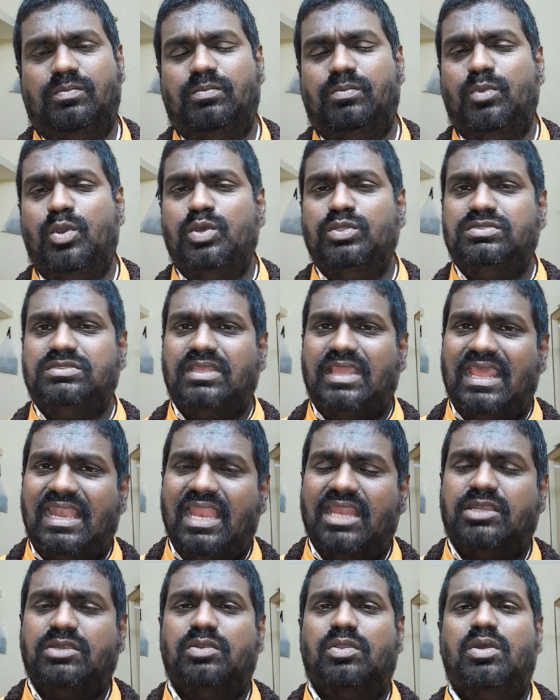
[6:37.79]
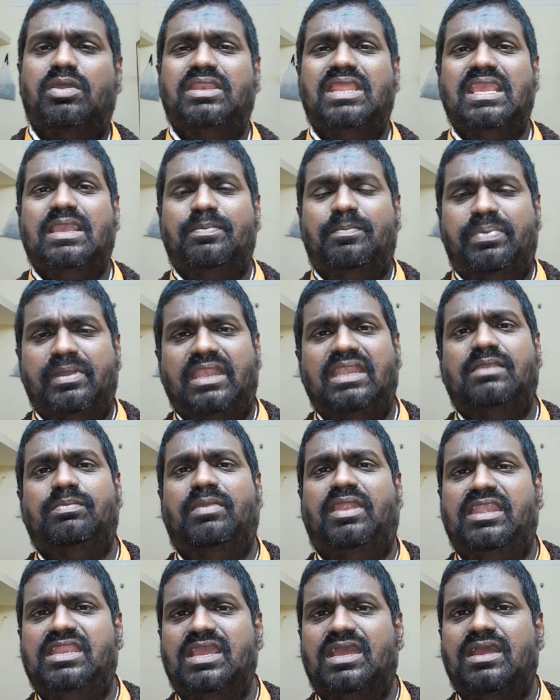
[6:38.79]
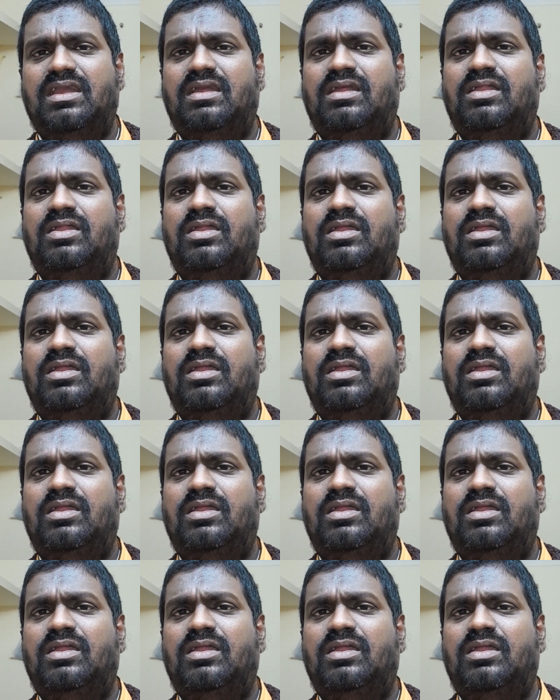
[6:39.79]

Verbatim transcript: both electronic, print media.